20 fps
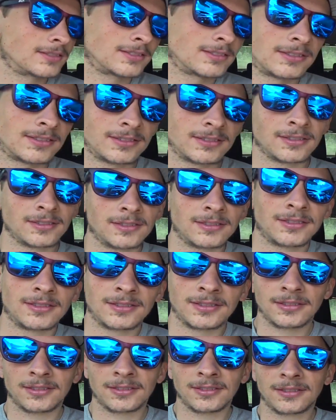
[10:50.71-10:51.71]

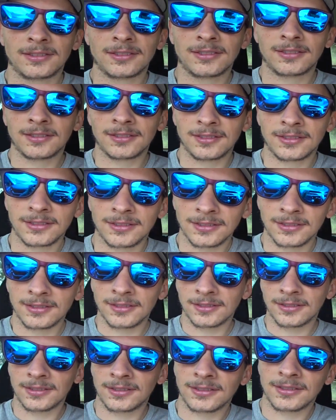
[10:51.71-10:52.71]

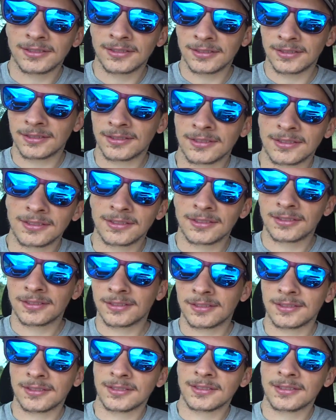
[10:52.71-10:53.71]

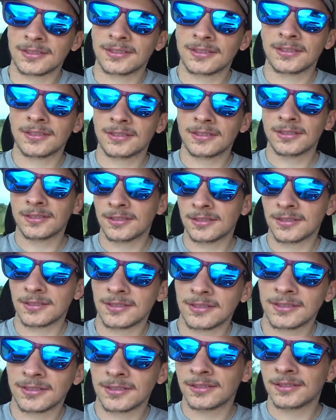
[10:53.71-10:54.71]

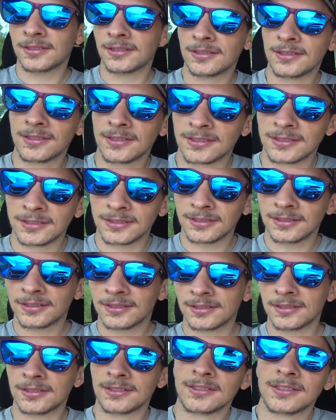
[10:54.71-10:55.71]

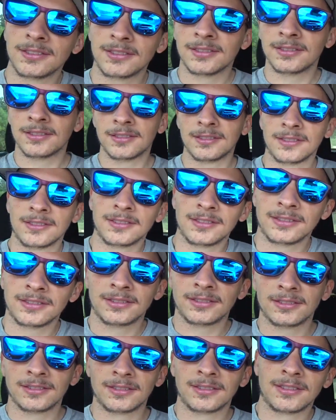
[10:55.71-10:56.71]

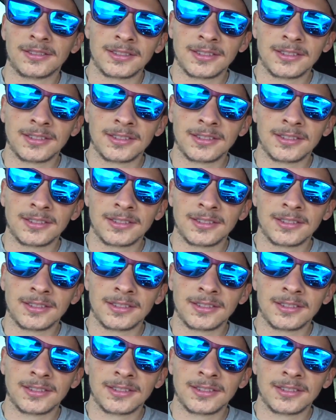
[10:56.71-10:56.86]
No words are spoken by the person on screen.